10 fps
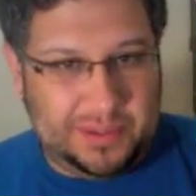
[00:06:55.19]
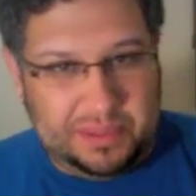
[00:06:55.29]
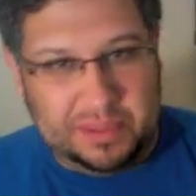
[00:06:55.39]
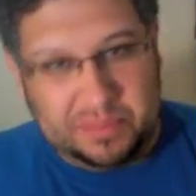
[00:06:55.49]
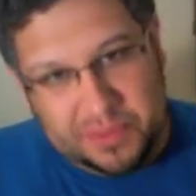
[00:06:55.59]

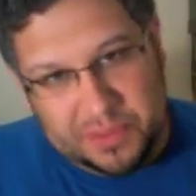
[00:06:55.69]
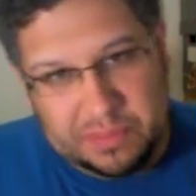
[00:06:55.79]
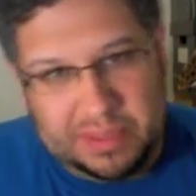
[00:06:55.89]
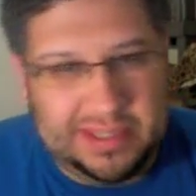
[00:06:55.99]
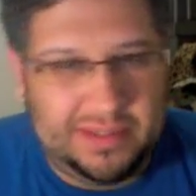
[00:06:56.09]
people
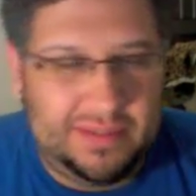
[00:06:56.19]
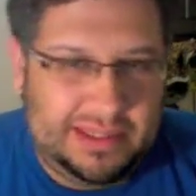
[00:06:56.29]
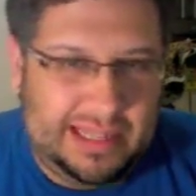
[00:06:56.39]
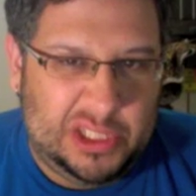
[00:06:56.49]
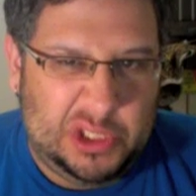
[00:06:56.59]
because of the
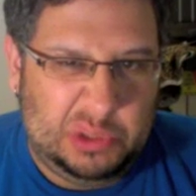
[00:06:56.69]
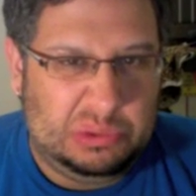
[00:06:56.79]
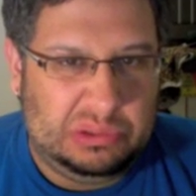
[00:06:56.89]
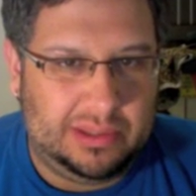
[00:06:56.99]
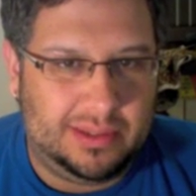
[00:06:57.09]

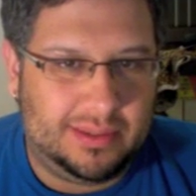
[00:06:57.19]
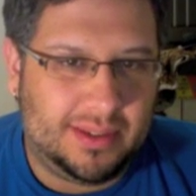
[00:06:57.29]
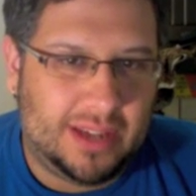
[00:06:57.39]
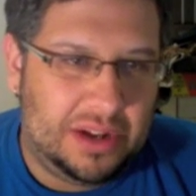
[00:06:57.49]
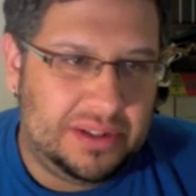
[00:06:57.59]
sexual
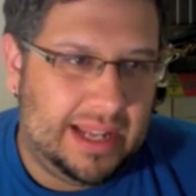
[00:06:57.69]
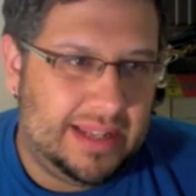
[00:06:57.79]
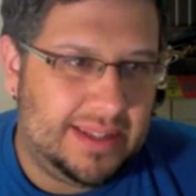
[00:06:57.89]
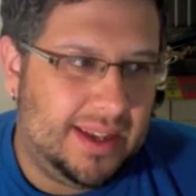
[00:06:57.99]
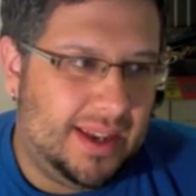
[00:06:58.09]

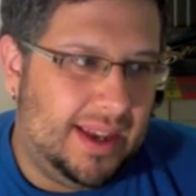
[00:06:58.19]
content.